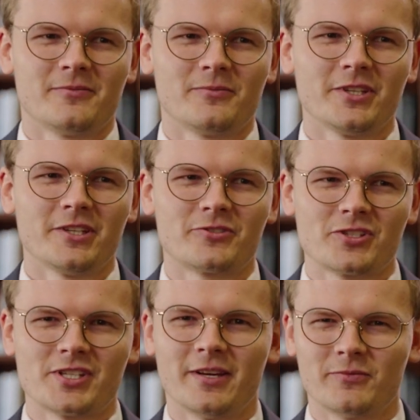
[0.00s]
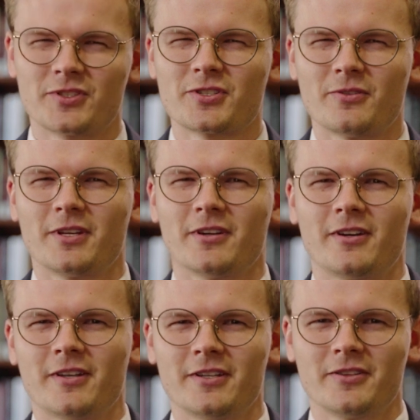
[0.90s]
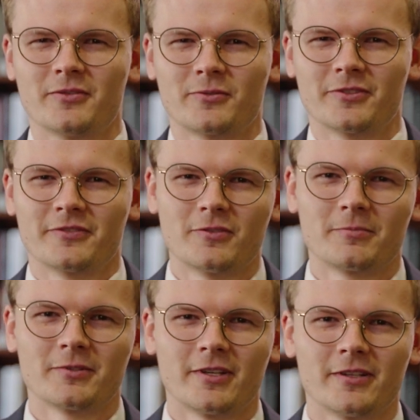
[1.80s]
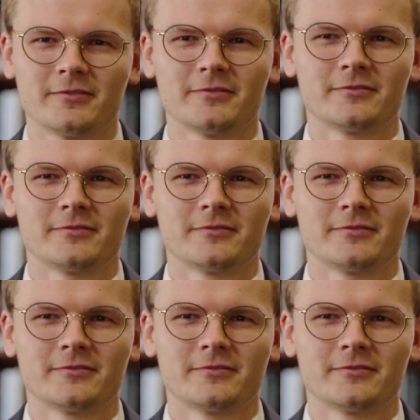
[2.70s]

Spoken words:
really understand what's going on in the world of corporate law.